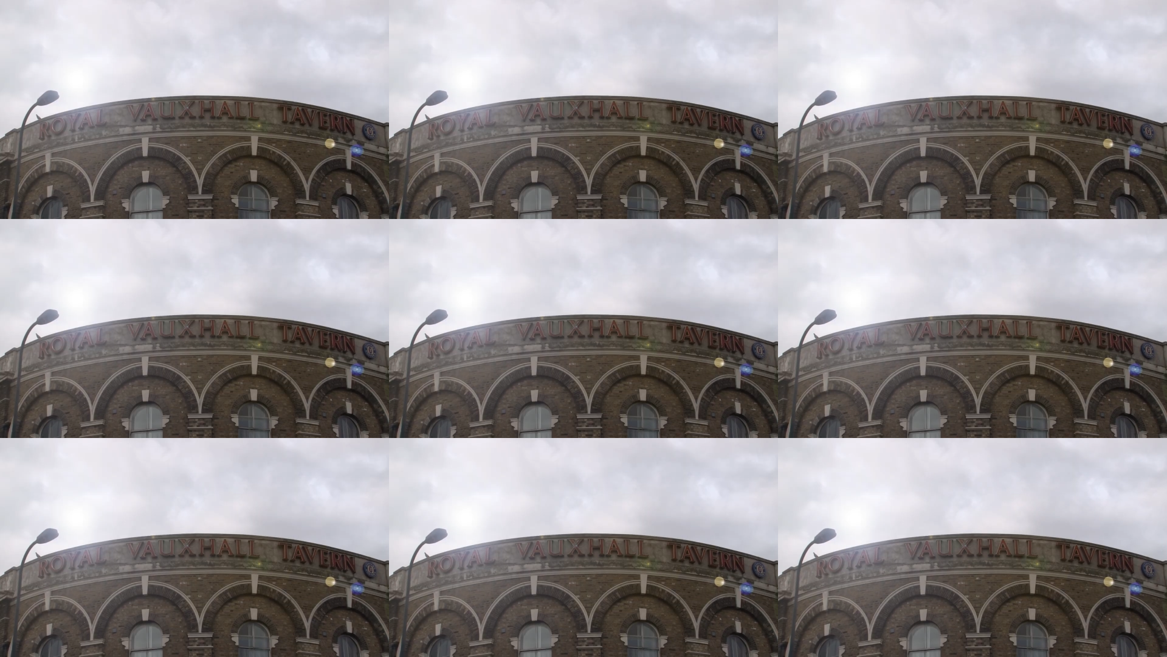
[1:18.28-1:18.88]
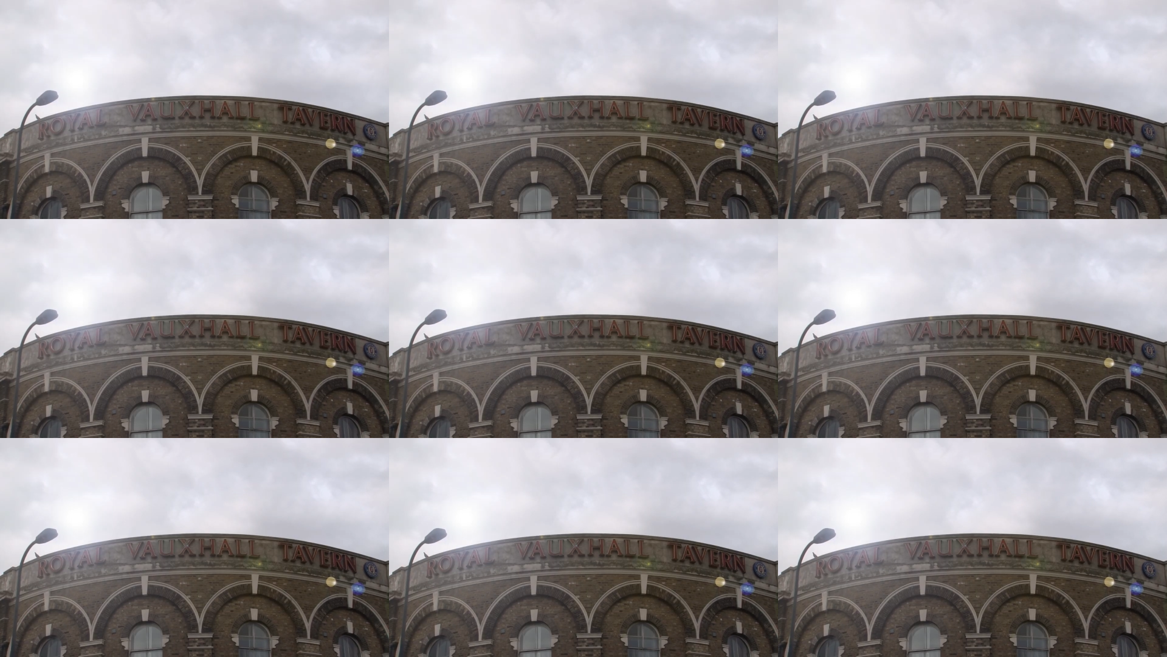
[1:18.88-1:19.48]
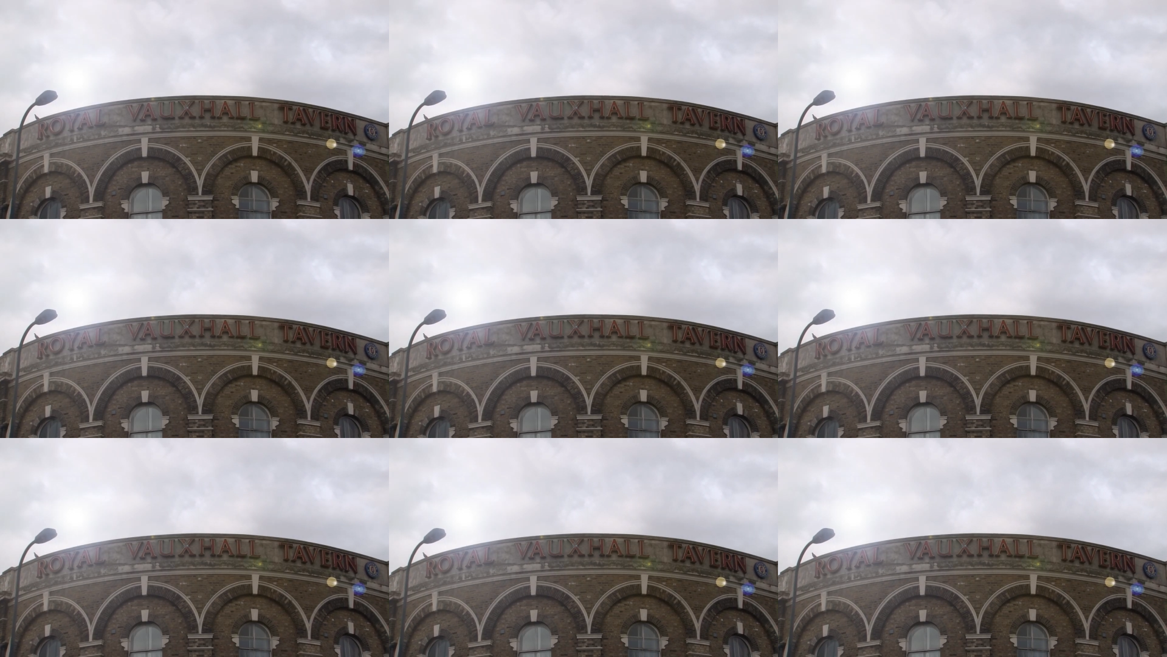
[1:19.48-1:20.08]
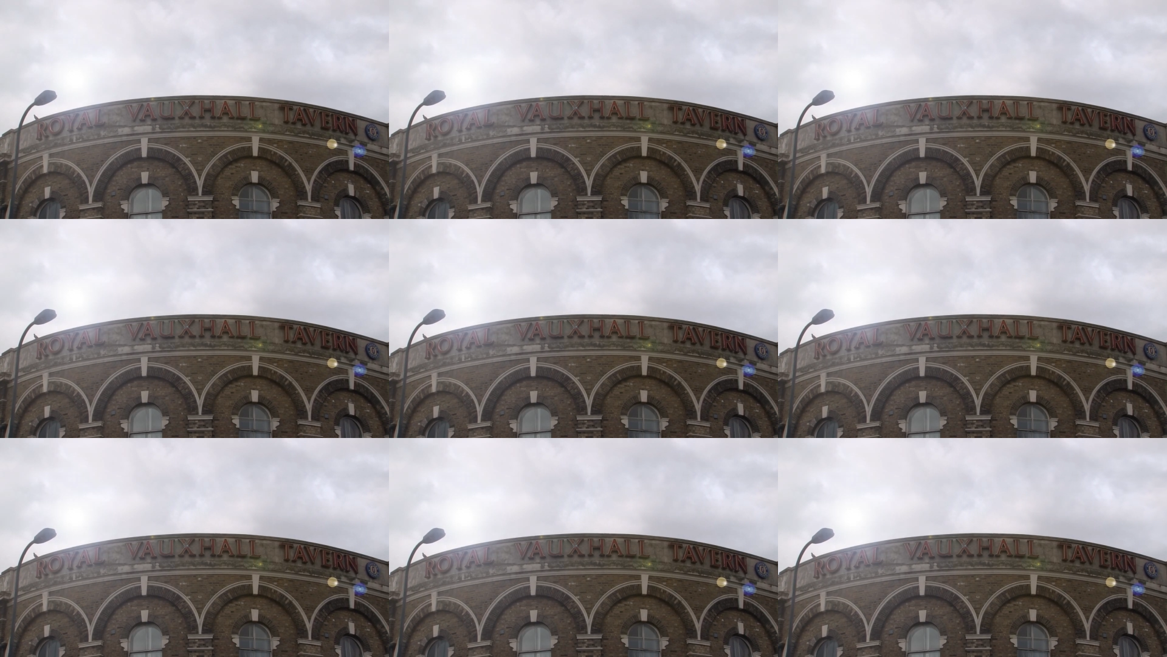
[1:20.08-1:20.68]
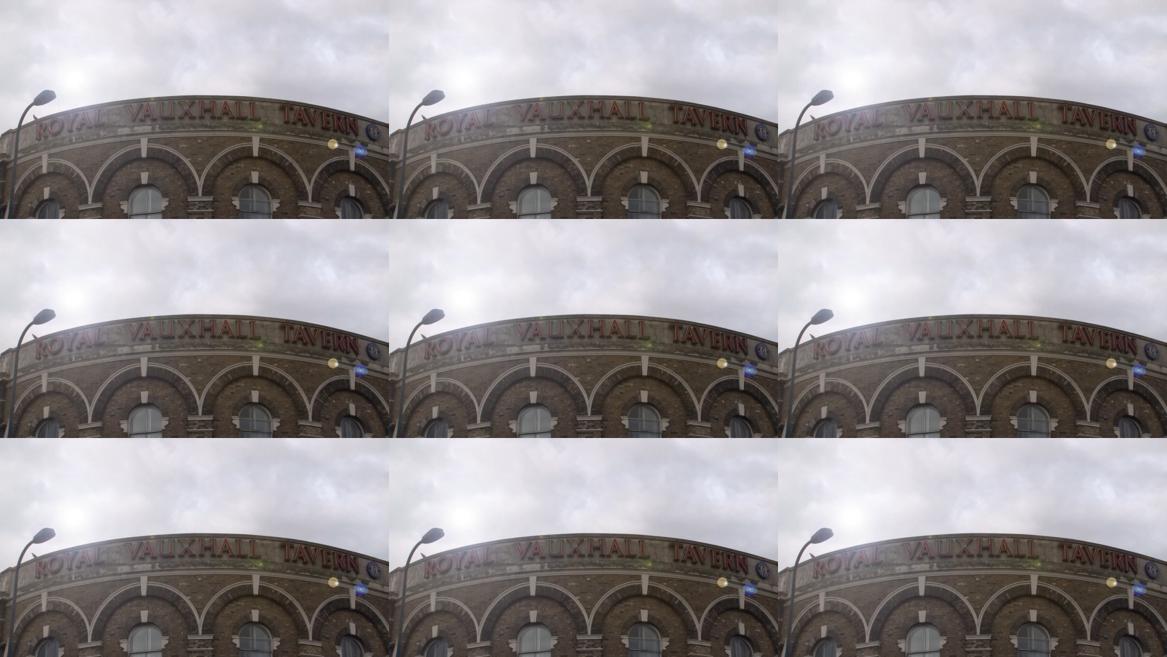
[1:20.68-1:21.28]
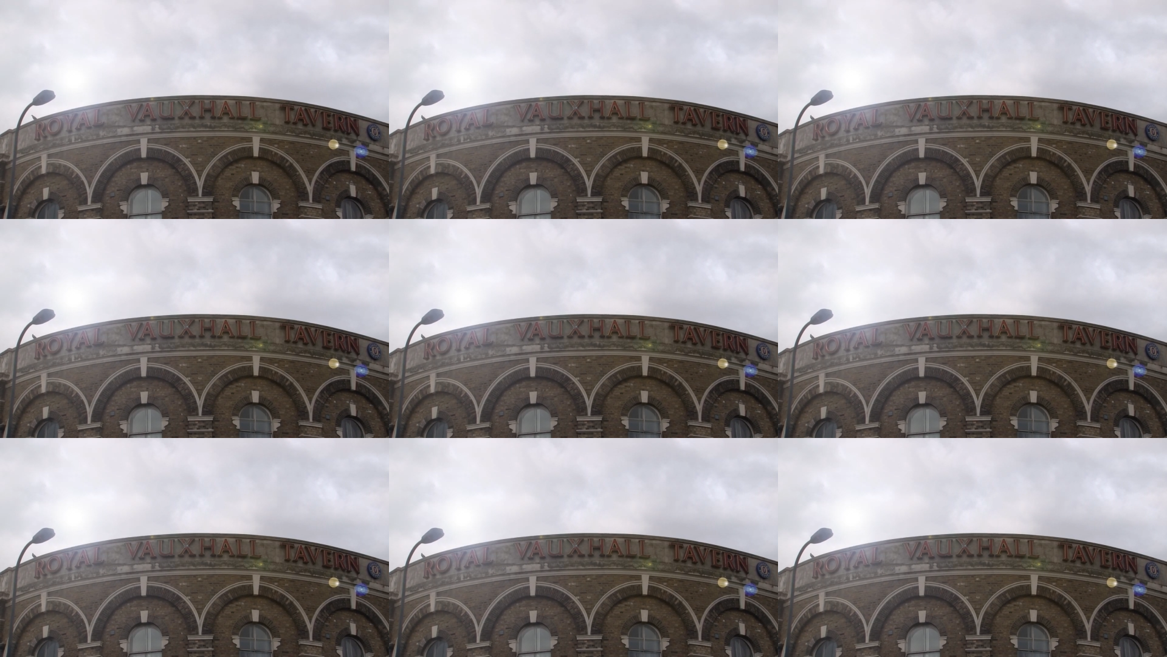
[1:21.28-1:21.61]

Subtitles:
(no speaker visible)